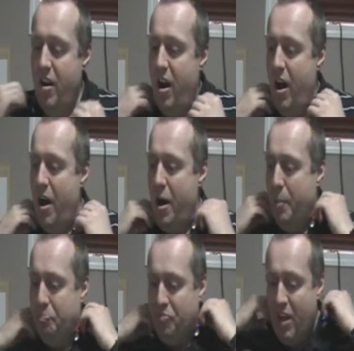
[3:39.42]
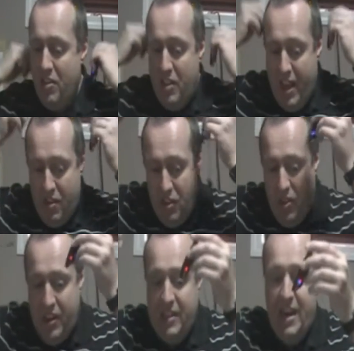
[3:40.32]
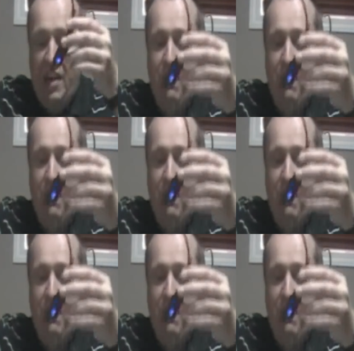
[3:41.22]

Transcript: The other thing that I